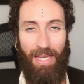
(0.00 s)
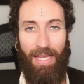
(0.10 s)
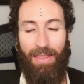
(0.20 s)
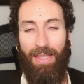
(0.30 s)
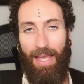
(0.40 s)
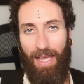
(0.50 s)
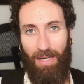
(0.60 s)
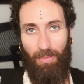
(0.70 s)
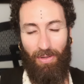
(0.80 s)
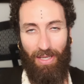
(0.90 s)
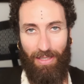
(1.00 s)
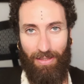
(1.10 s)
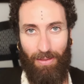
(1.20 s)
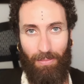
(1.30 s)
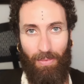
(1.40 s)
In the animal
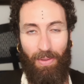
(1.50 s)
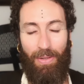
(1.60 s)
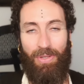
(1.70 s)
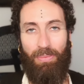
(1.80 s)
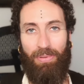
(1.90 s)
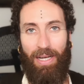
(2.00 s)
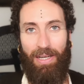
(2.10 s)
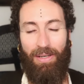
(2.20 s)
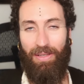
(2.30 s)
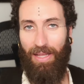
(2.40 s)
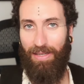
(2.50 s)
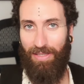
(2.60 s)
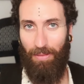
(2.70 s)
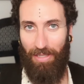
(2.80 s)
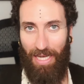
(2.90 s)
kingdom, when there's a predator that is
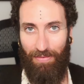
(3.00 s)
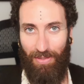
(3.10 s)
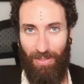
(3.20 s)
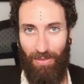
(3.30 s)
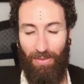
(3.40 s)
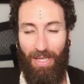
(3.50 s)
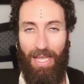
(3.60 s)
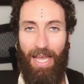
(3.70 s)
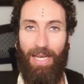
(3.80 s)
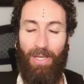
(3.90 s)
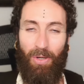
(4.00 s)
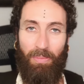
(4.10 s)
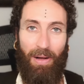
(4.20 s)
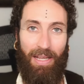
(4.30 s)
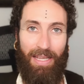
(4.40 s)
coming after you and your
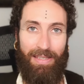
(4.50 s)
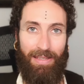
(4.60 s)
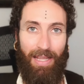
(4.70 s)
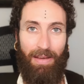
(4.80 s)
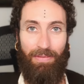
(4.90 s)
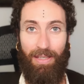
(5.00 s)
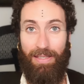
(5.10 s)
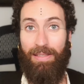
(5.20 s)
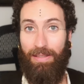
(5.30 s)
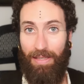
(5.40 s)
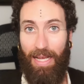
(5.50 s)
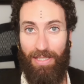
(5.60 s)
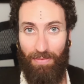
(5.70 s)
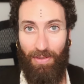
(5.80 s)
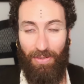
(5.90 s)
body is lifeless
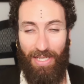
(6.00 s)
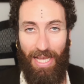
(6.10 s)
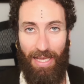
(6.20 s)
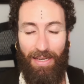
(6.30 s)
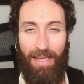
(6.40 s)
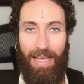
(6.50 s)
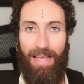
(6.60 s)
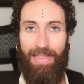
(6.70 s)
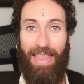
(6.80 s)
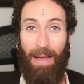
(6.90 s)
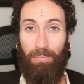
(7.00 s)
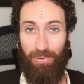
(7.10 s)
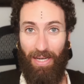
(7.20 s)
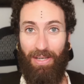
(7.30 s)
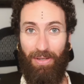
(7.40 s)
as if you're dead, that
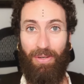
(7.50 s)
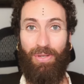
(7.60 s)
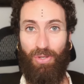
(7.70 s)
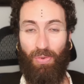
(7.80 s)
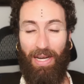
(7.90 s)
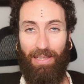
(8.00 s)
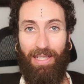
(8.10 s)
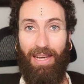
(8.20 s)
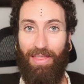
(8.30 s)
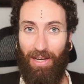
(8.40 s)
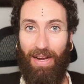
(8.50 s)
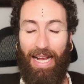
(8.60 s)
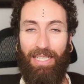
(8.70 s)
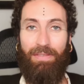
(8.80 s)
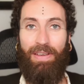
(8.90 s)
predator's adrenaline and their
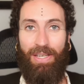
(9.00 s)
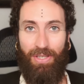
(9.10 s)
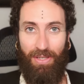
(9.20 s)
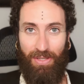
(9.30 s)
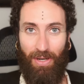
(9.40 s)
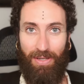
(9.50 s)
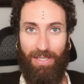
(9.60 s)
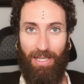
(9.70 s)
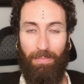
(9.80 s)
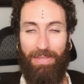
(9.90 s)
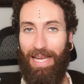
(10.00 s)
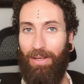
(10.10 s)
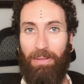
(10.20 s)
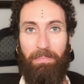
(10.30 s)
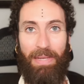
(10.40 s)
activation starts to come
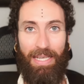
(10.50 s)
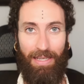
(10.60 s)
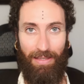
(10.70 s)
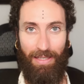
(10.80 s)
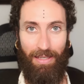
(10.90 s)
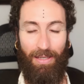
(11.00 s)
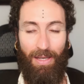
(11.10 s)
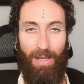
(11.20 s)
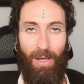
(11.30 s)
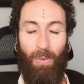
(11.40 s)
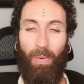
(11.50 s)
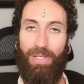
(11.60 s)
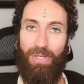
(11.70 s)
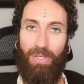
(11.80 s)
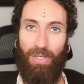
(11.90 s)
down immediately,
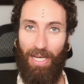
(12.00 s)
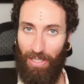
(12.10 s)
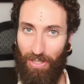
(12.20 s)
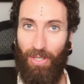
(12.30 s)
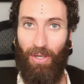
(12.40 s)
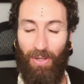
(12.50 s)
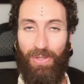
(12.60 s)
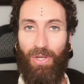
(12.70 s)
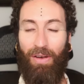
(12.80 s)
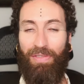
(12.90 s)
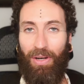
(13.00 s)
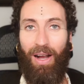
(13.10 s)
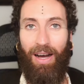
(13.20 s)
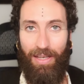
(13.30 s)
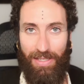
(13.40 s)
which kind of turns off their
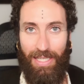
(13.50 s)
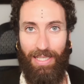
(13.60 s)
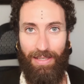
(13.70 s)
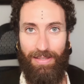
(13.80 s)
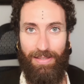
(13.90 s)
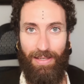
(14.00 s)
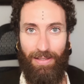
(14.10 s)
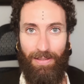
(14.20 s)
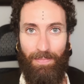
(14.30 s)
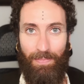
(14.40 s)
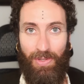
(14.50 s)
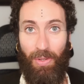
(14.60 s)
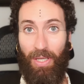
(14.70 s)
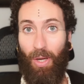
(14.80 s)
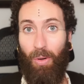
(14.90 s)
hunting instinct. So
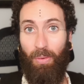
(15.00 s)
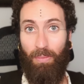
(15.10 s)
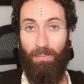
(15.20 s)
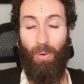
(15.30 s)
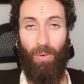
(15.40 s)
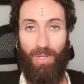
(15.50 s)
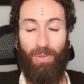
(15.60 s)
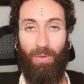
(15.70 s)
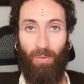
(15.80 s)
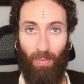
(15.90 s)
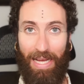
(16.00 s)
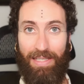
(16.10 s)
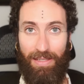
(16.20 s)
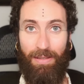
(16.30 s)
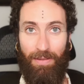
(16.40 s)
they go more into a
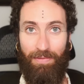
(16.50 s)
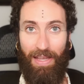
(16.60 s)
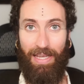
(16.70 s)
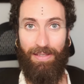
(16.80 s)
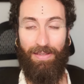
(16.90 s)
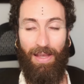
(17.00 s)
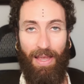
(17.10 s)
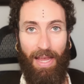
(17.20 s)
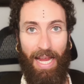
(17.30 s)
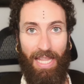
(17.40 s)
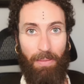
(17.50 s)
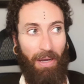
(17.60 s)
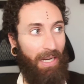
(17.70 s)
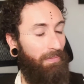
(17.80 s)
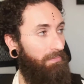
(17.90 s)
rest phase and they
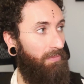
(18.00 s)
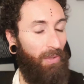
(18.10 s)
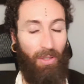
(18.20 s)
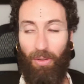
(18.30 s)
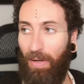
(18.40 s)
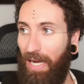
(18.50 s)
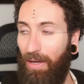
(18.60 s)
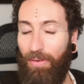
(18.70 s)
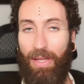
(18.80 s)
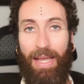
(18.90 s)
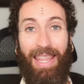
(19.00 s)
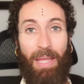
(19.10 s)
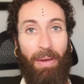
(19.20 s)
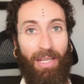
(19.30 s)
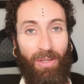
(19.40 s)
might look around,
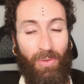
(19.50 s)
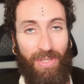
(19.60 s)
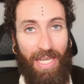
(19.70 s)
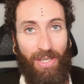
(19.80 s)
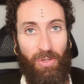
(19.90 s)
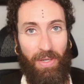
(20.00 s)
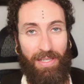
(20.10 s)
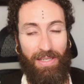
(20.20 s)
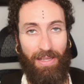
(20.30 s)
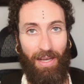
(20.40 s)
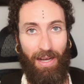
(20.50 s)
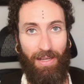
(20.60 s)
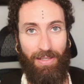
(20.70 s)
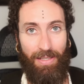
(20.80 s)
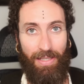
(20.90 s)
they might lose interest in the
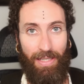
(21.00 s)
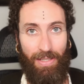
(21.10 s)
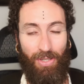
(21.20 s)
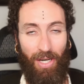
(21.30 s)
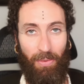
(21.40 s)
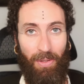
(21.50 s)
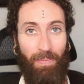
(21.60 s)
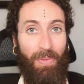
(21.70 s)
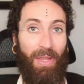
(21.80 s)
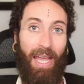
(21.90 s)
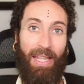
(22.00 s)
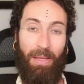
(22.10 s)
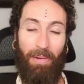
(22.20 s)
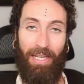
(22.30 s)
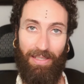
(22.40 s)
hunt in general, and they
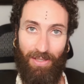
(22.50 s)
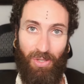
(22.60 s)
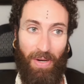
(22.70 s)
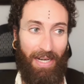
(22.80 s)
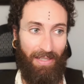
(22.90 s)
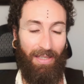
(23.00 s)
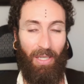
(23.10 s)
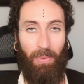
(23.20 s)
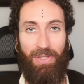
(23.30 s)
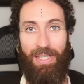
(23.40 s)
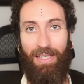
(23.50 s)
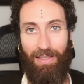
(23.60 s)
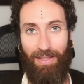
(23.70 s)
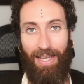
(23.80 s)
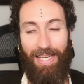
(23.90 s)
might get distracted, like we're
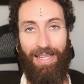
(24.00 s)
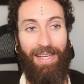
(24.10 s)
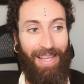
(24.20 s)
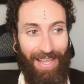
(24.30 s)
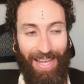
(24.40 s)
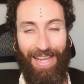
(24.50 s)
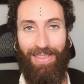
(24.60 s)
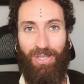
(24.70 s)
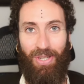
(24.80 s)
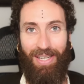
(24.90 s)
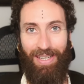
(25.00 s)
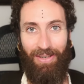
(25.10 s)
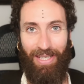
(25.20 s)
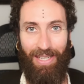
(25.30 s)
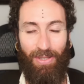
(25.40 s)
seeing the hyena and the cheetah
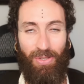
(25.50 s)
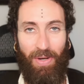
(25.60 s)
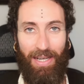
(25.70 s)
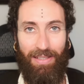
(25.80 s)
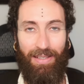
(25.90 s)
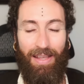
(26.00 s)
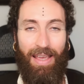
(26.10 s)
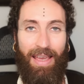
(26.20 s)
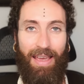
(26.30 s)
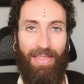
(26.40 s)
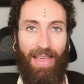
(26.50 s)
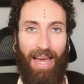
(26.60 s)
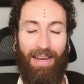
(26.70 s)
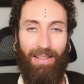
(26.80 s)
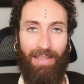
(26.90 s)
here getting distracted.
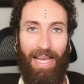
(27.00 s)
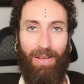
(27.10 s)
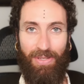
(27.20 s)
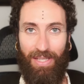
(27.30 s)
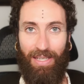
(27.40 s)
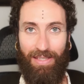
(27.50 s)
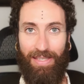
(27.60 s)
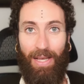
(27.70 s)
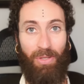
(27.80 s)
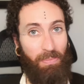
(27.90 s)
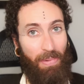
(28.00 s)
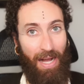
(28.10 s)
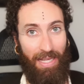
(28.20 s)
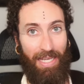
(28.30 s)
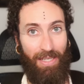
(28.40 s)
That allows the gazelle's
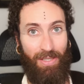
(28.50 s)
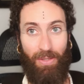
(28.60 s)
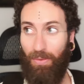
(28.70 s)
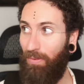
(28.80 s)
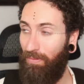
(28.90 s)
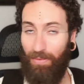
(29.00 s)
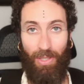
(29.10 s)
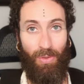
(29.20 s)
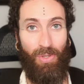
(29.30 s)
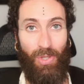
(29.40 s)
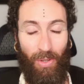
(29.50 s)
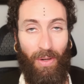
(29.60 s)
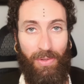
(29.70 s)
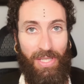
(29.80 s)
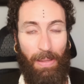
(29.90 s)
body to use
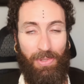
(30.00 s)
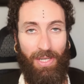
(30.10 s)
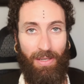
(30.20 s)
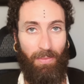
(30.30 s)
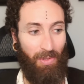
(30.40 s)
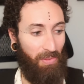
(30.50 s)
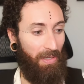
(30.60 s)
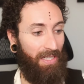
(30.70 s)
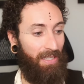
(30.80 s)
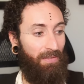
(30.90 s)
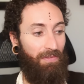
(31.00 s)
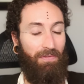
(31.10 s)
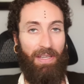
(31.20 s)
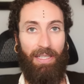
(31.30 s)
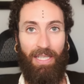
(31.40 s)
neuroception, which means it's
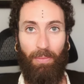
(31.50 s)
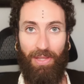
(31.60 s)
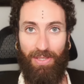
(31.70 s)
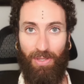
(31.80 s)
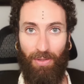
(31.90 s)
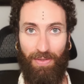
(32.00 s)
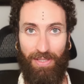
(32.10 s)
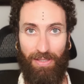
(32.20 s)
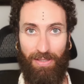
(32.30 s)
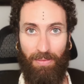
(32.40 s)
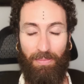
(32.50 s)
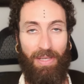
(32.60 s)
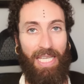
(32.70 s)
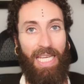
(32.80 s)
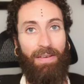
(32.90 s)
feeling with its nervous system,
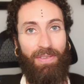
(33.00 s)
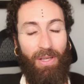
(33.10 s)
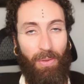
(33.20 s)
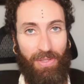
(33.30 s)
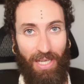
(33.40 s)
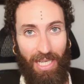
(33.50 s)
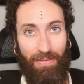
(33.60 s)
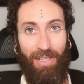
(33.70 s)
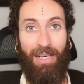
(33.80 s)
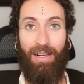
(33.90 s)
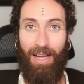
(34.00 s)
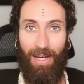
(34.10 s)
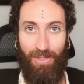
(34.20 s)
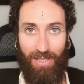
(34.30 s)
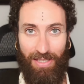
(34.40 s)
even though it's kind of in an
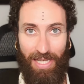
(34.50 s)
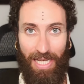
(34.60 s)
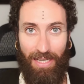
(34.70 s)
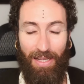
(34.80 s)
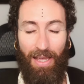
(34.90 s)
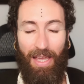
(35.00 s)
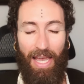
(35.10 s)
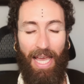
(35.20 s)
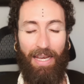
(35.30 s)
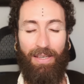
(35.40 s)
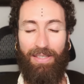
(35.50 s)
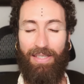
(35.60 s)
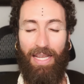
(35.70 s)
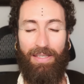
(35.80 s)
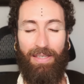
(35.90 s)
unconscious state, and it
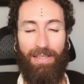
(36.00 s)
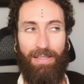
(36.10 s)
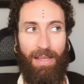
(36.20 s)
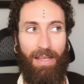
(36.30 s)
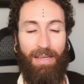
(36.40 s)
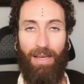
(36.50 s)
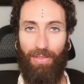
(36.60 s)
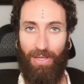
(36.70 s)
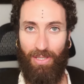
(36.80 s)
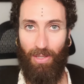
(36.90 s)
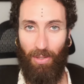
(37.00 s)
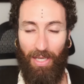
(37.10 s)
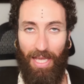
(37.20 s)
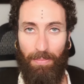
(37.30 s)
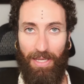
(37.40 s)
senses nothing's
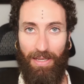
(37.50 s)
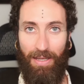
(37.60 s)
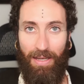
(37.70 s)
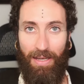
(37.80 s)
looking at me.